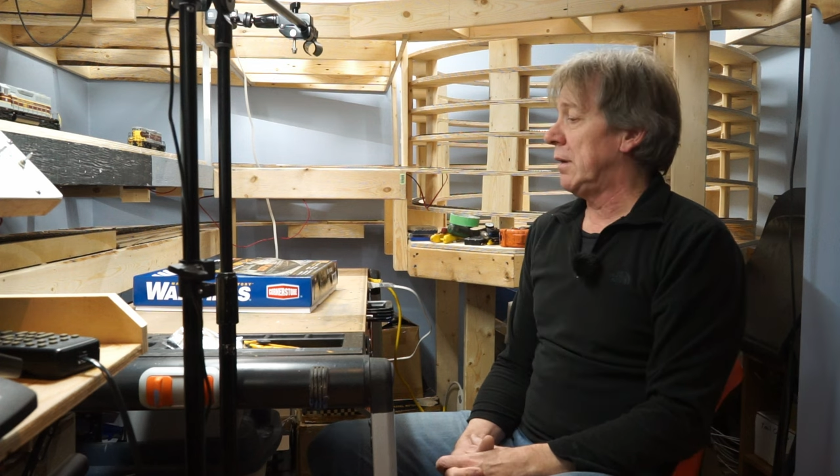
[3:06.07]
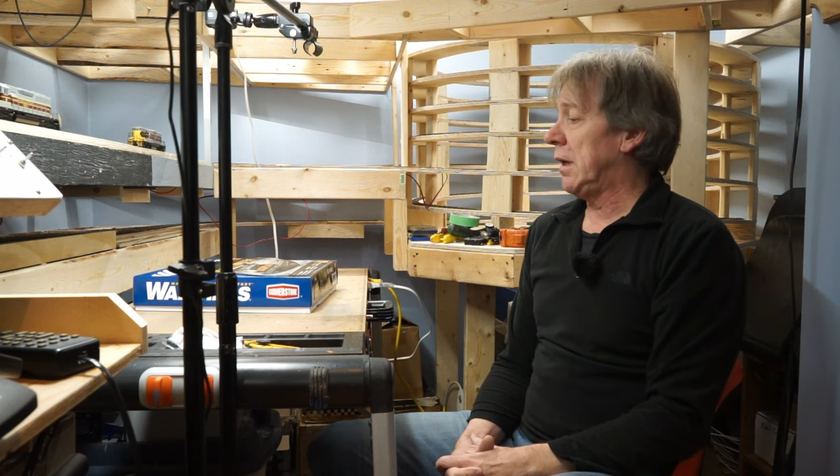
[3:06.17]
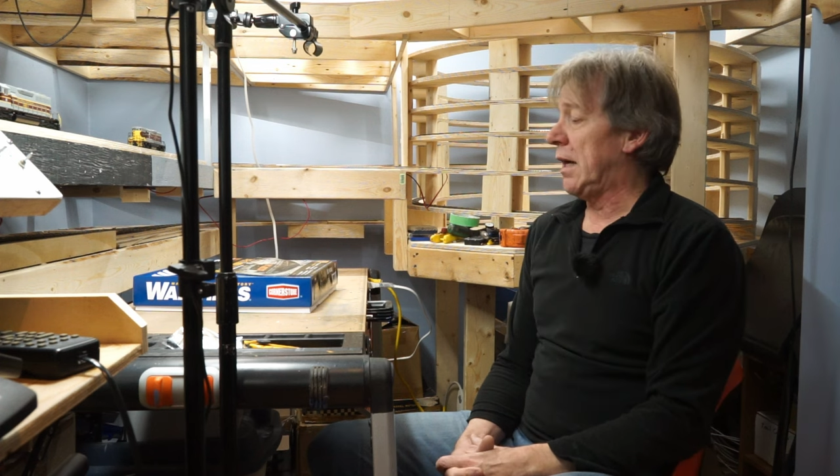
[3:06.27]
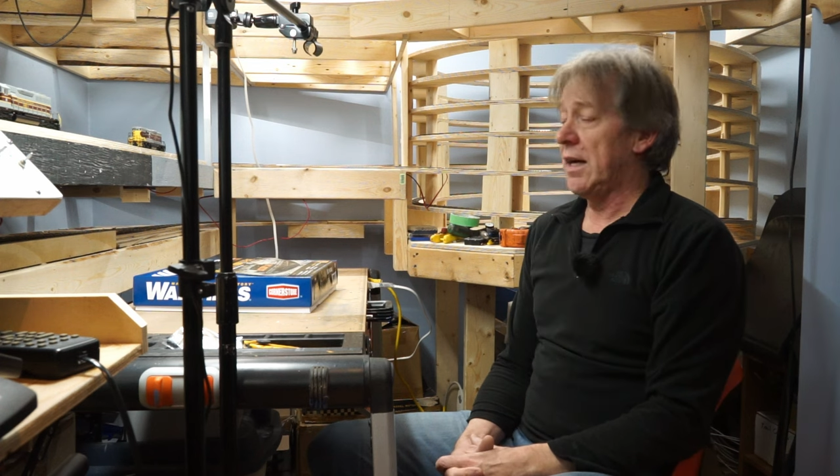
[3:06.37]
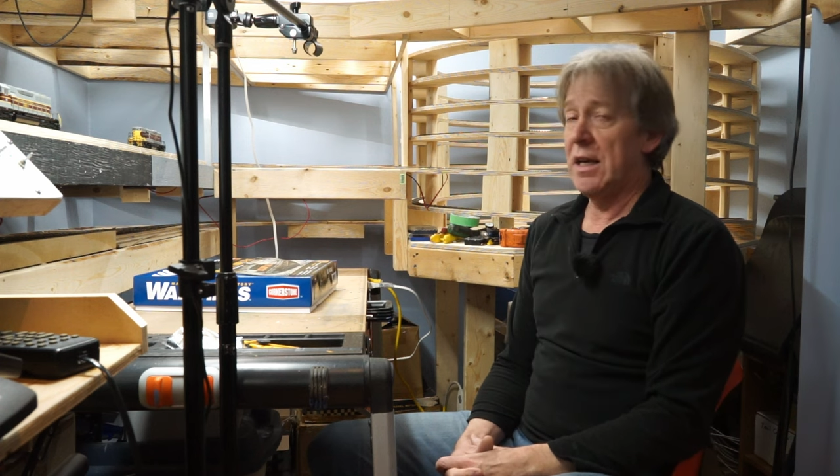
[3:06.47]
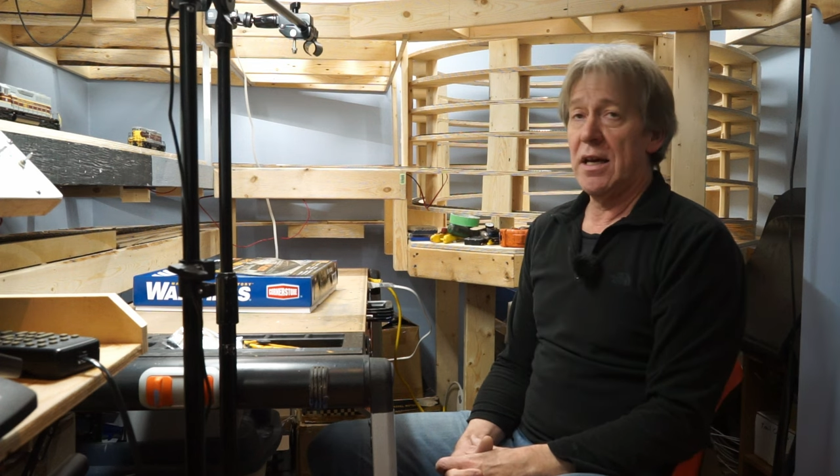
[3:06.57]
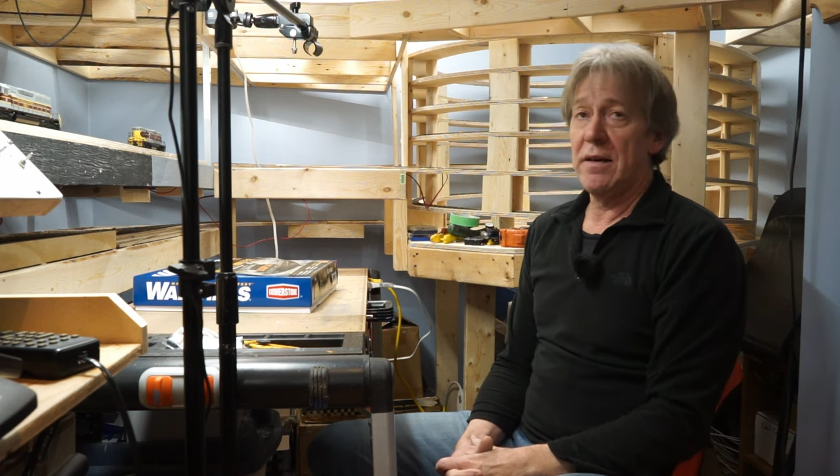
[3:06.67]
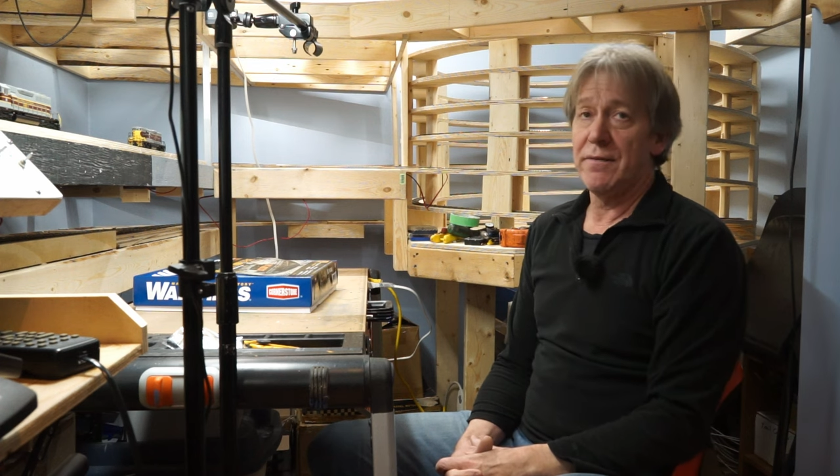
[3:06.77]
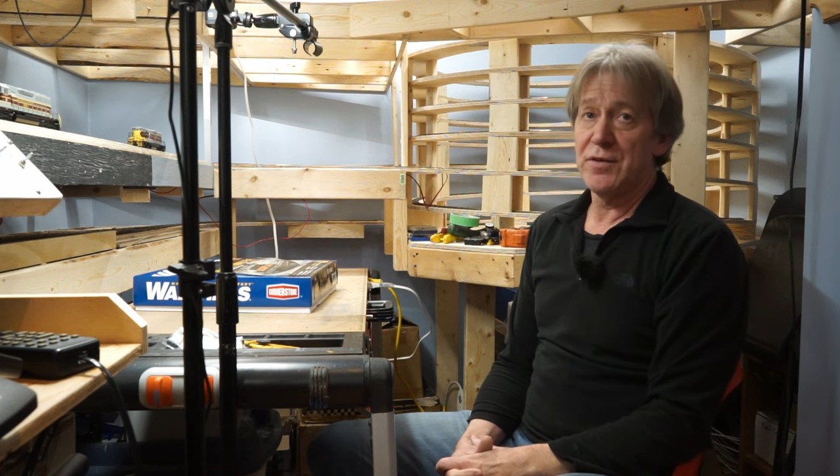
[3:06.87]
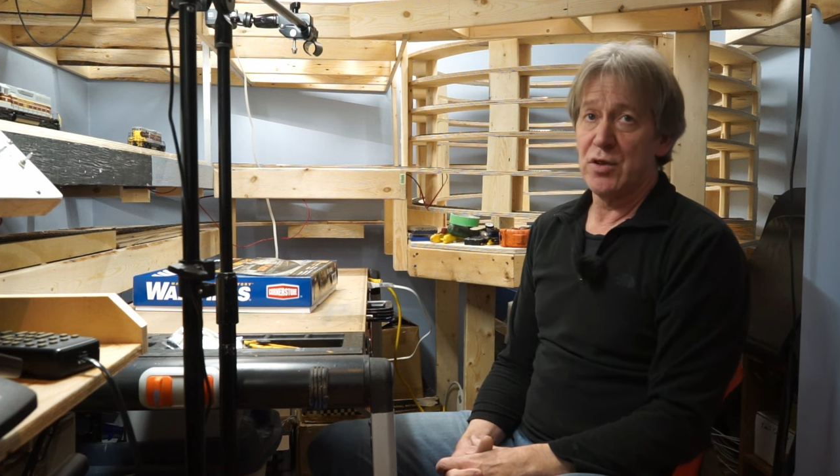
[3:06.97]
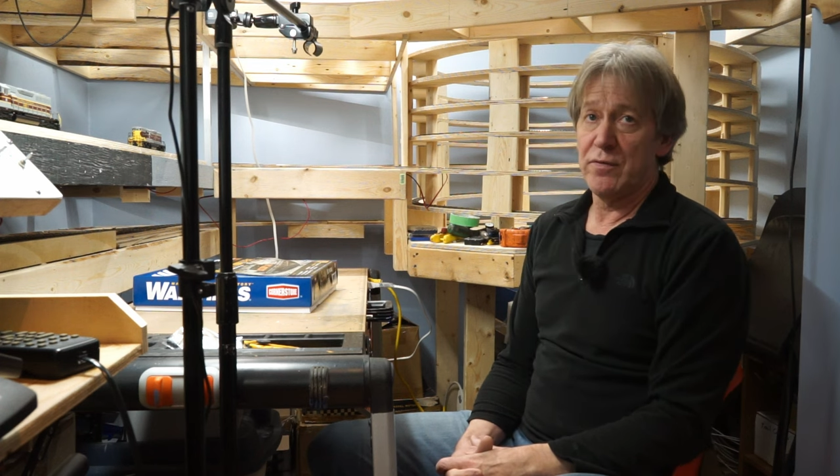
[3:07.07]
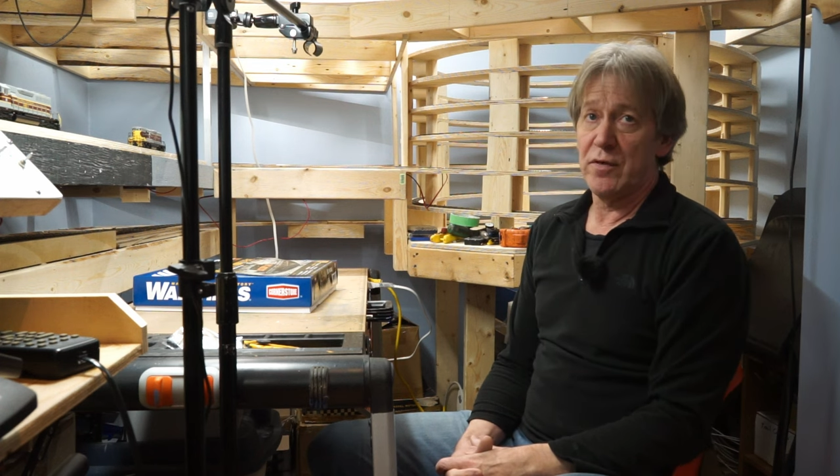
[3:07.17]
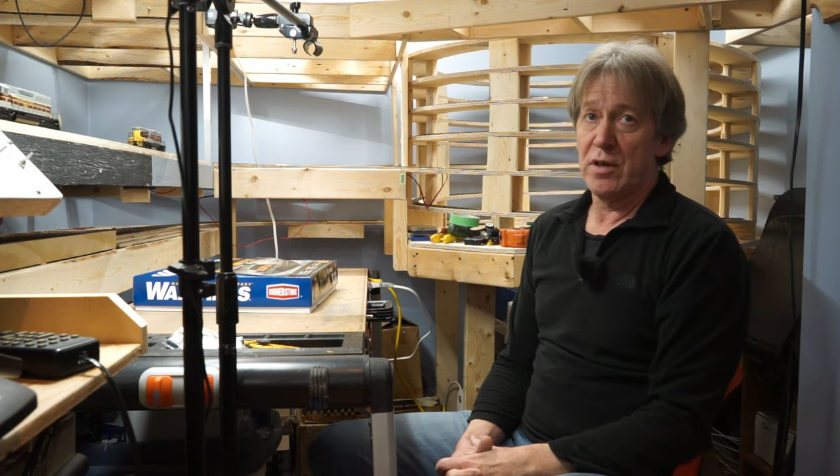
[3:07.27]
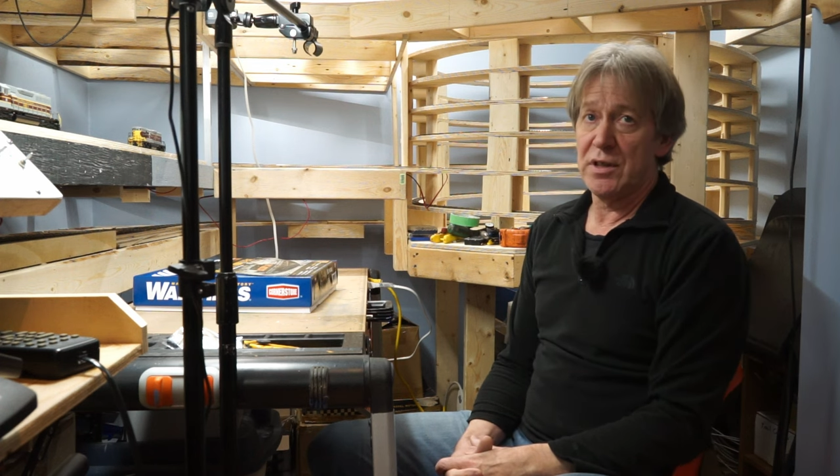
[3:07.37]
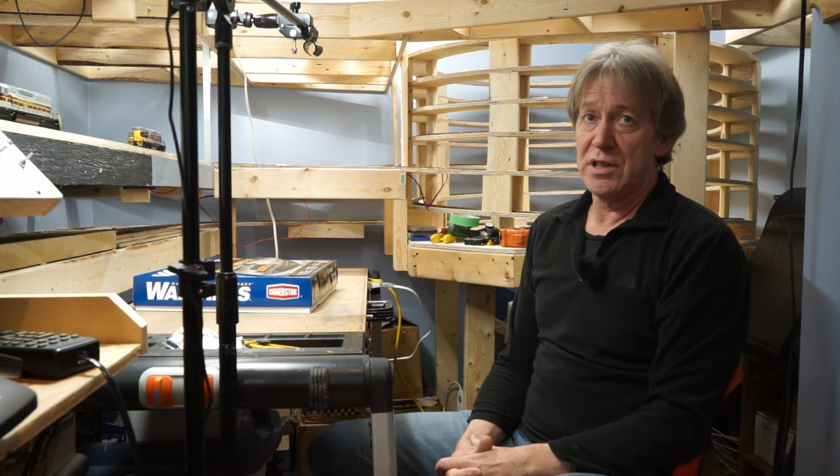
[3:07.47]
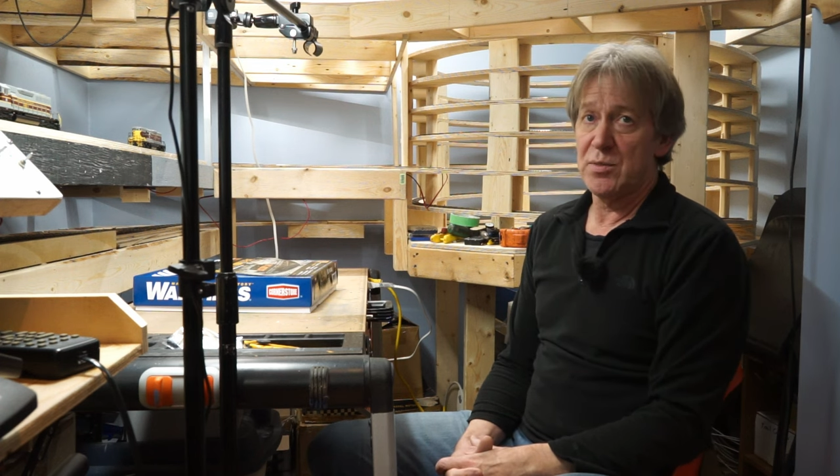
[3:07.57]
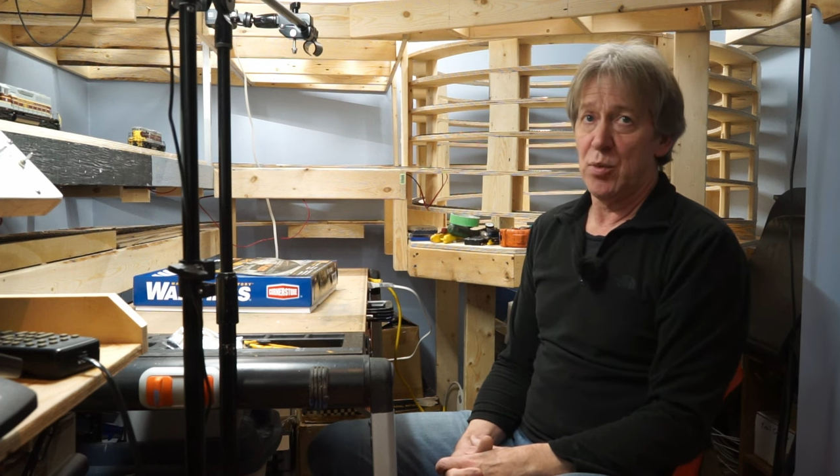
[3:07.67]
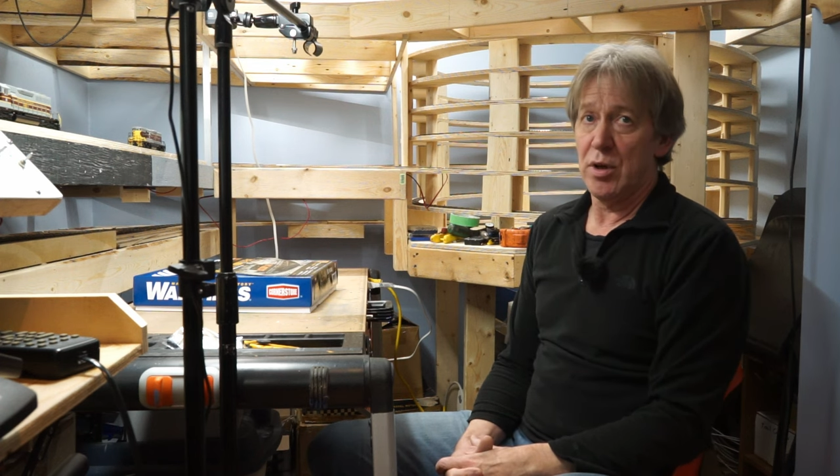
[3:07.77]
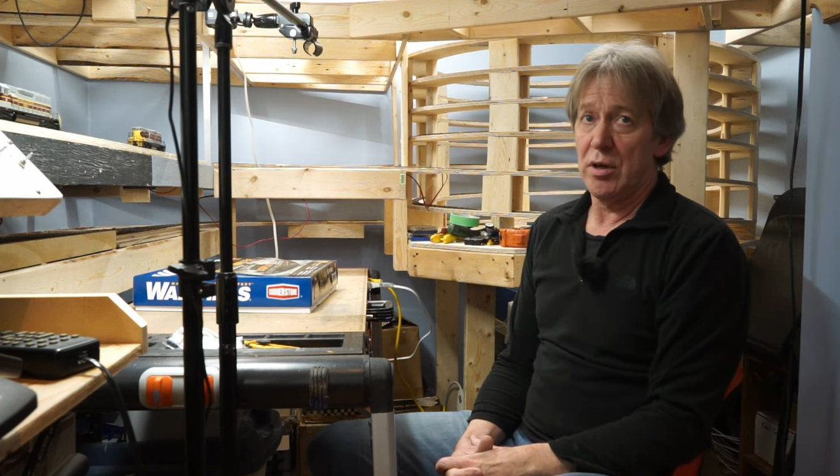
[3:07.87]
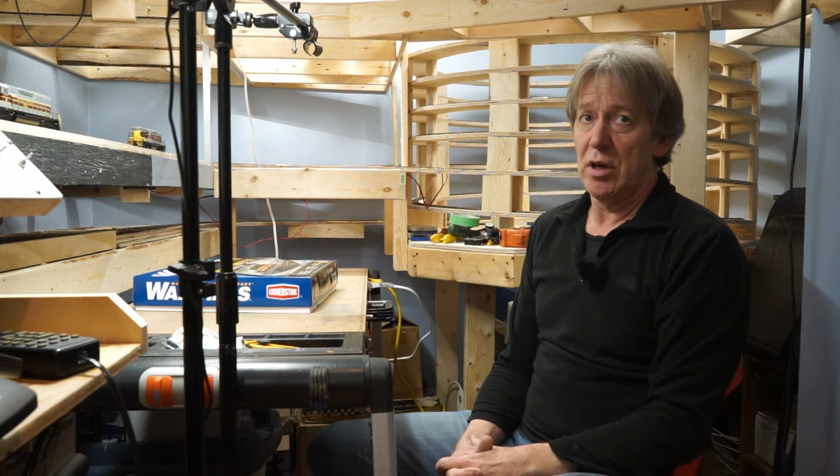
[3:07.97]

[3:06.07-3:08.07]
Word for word: I have so far at this point,